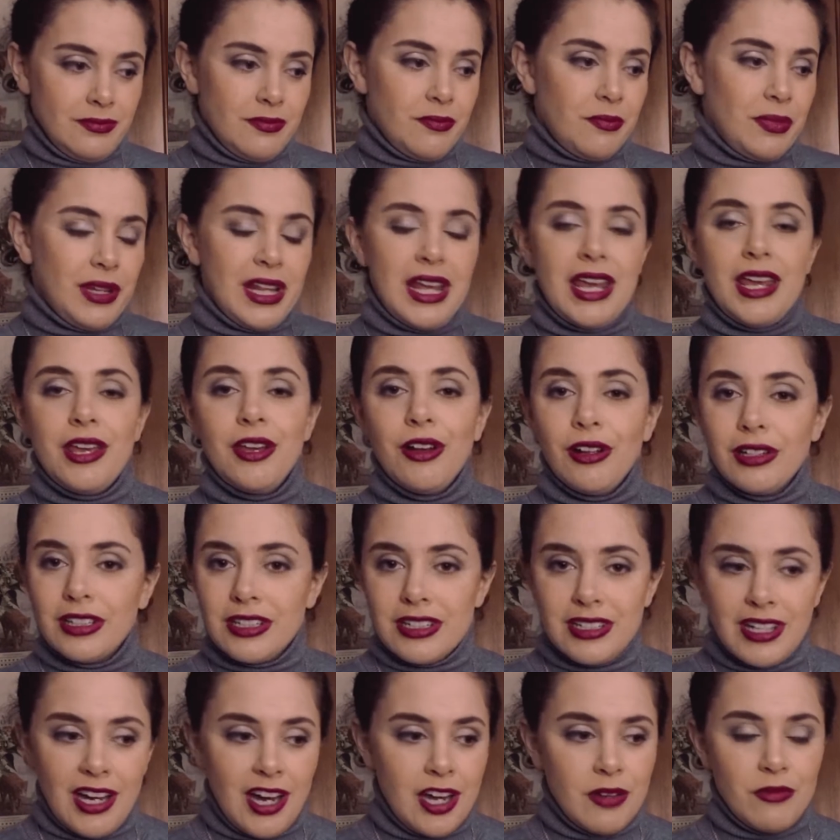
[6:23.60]
playing all
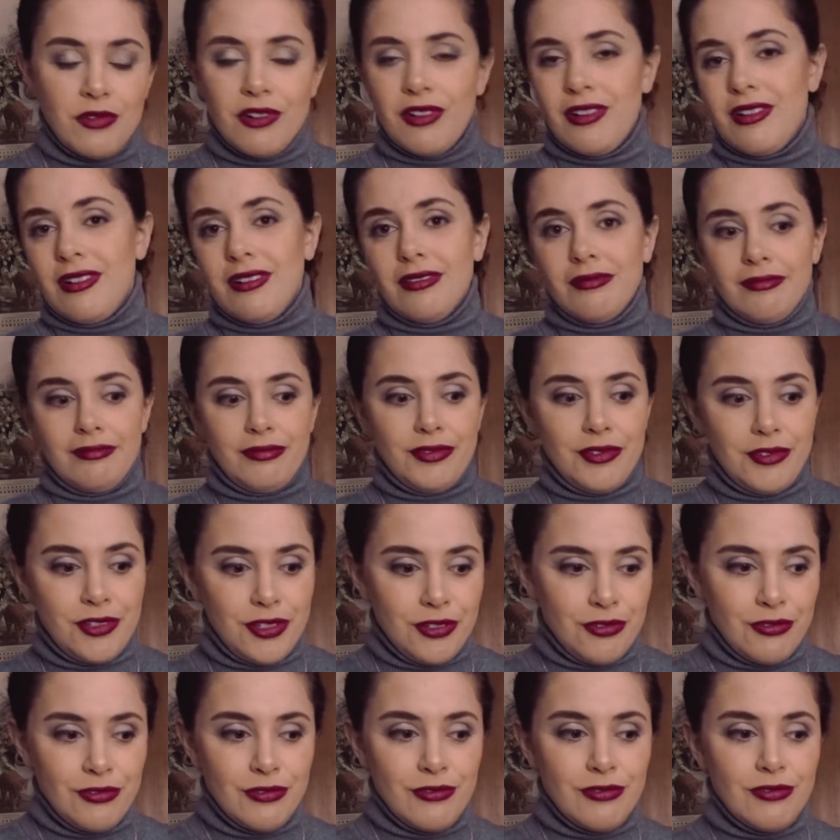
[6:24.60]
the time or
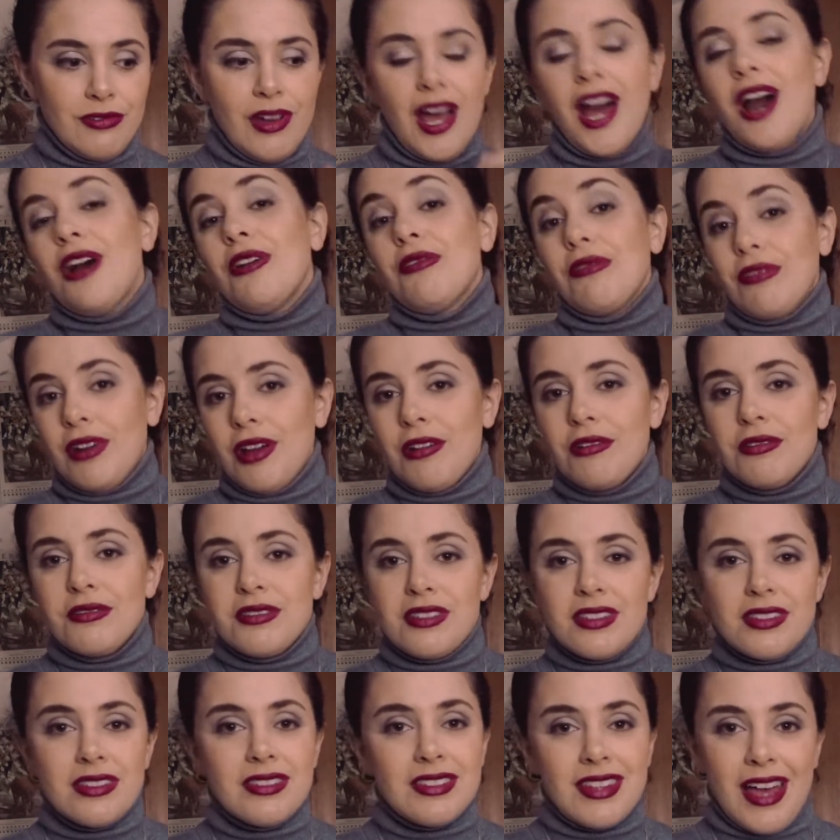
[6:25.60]
to how
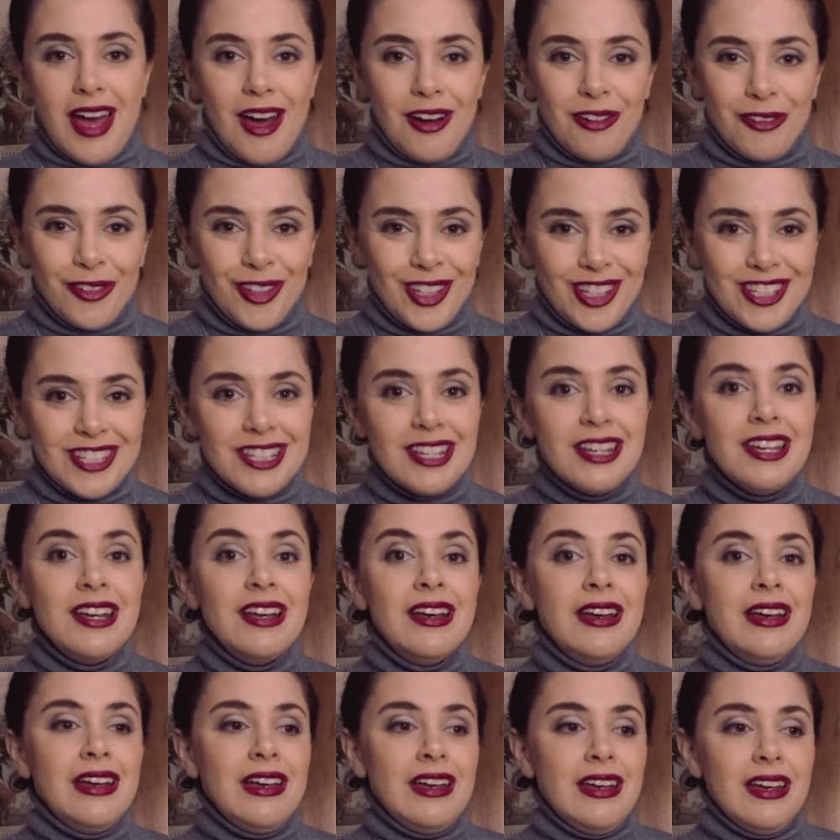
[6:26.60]
notes sound.
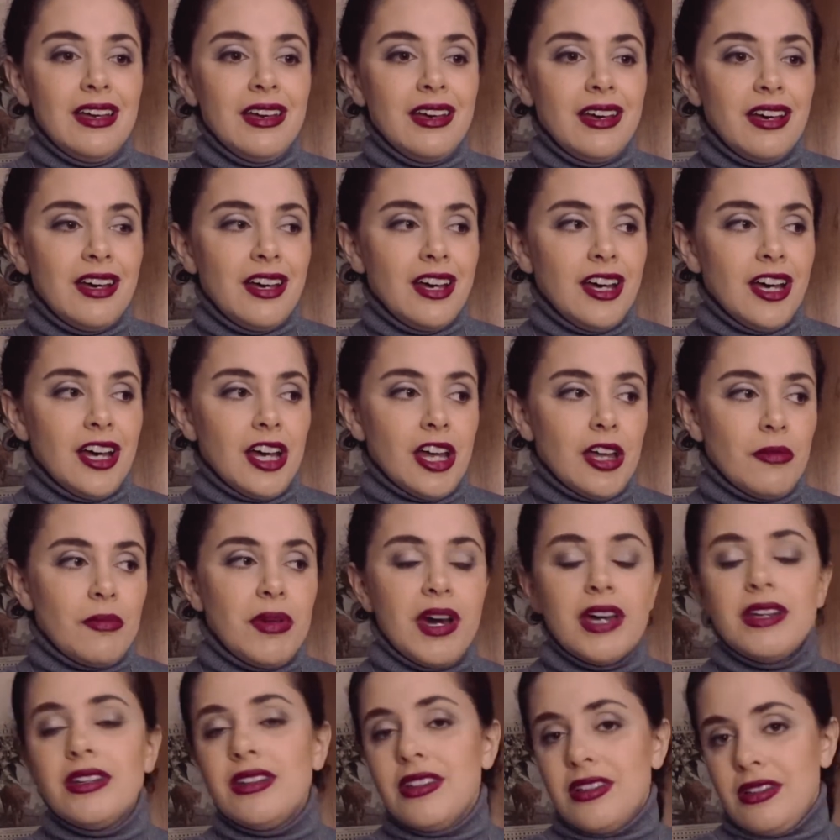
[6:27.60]

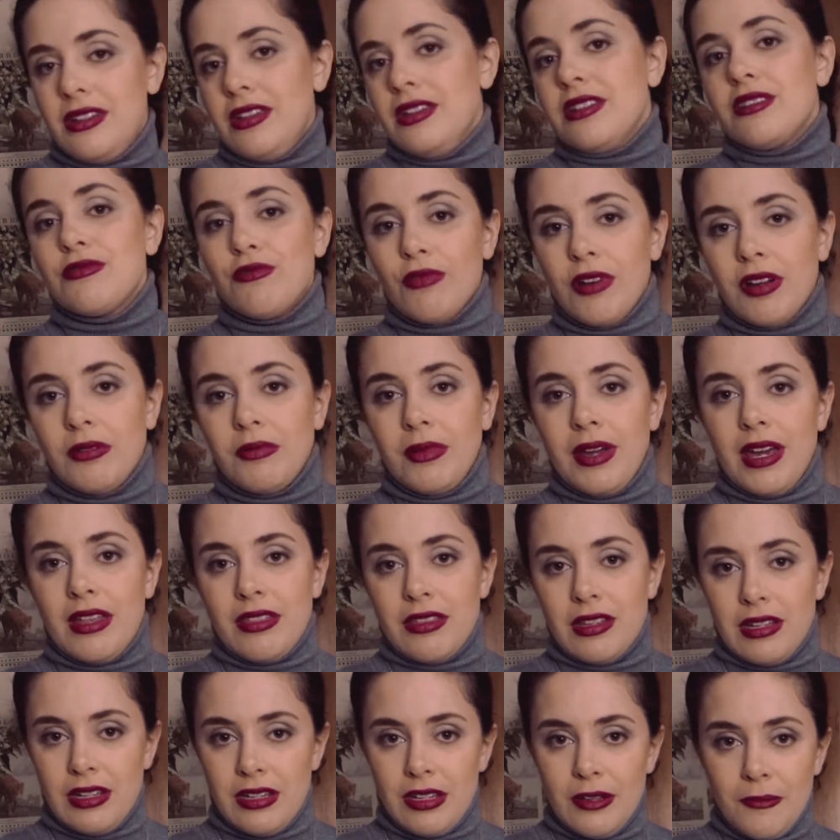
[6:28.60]
But it is one
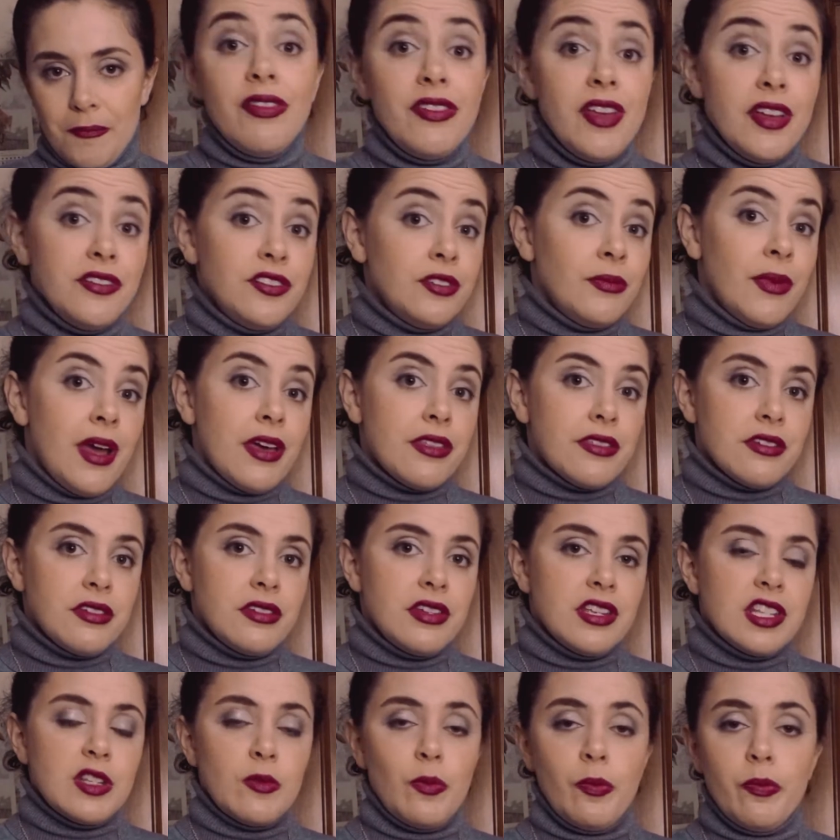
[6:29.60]
method. The other
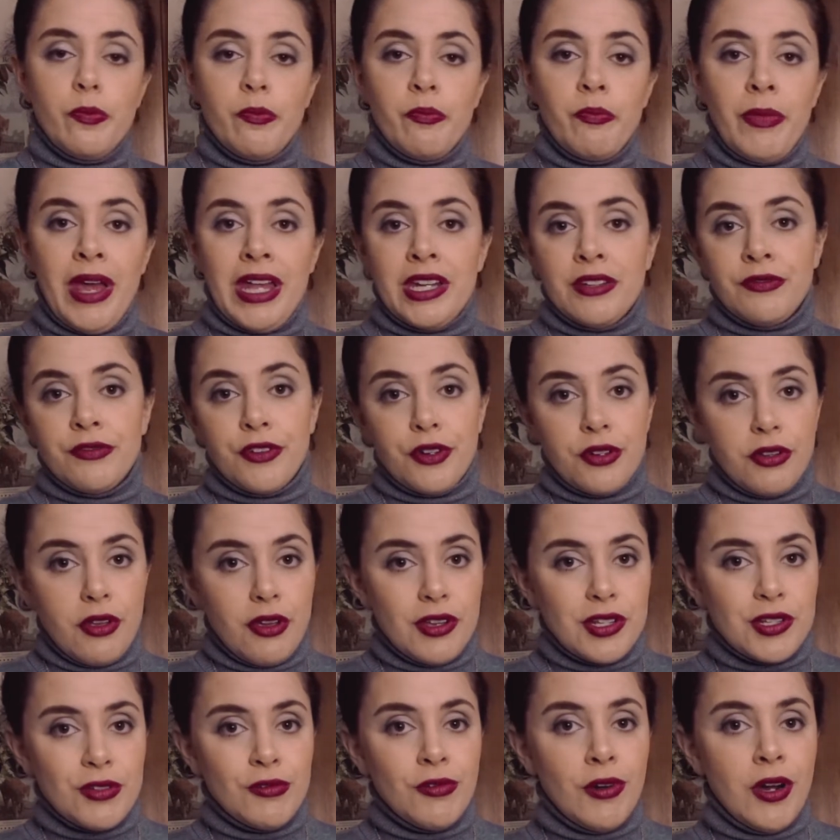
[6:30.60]
method is meant for
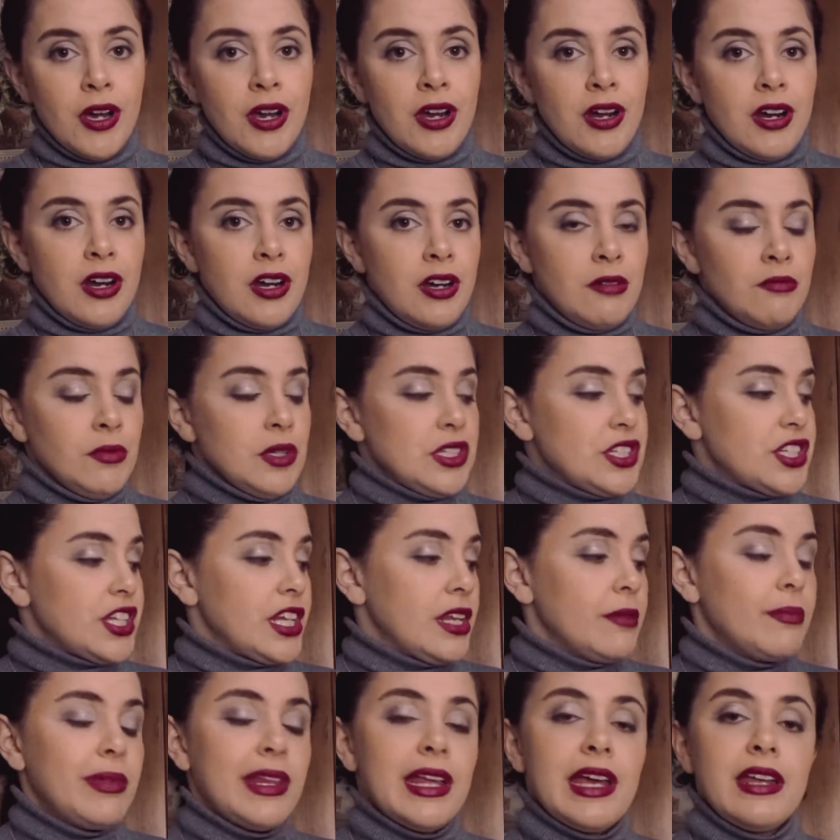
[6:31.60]
those who are
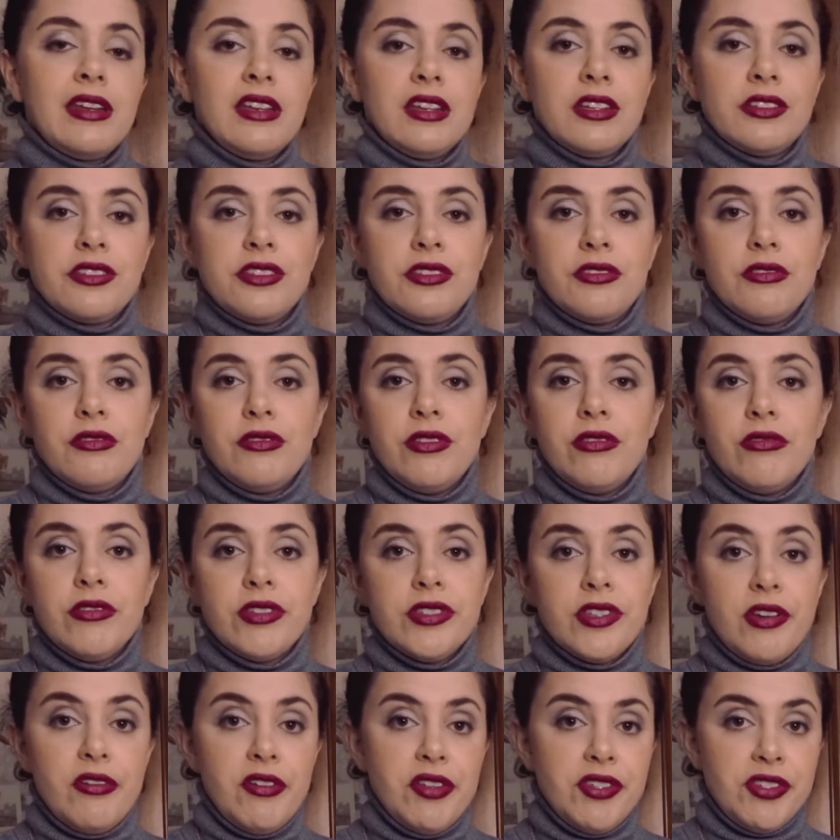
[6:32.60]
mostly planning to
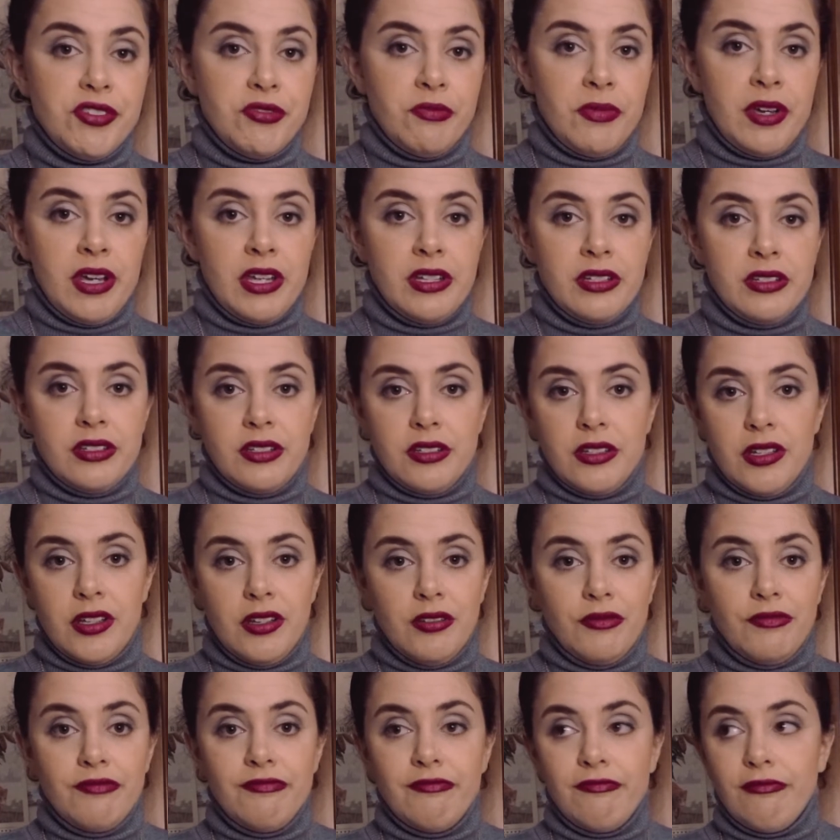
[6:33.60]
use their instrument
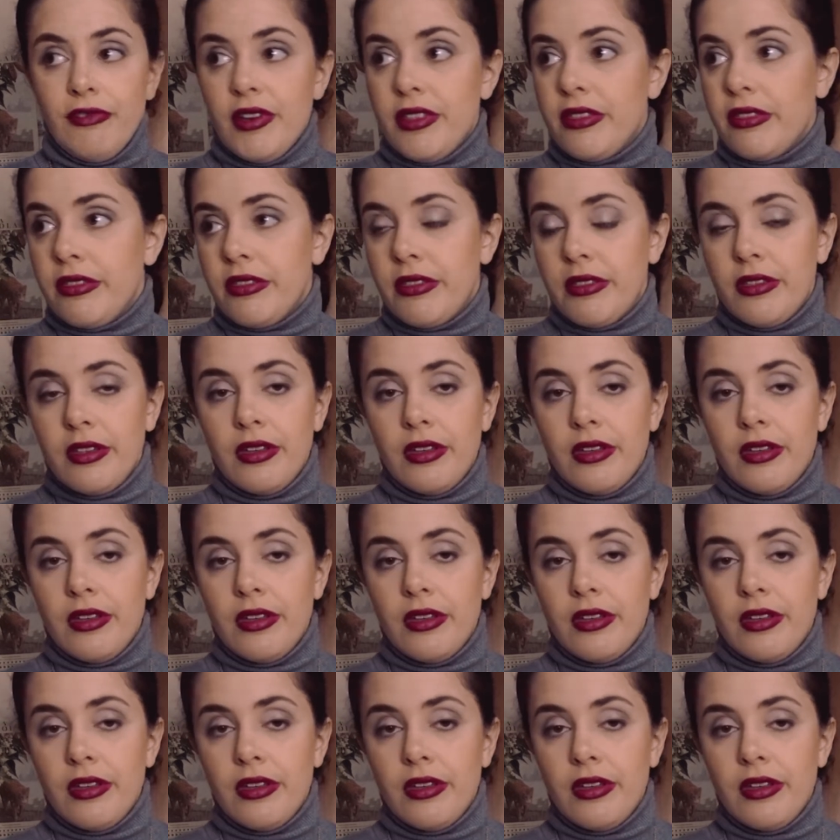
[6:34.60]
with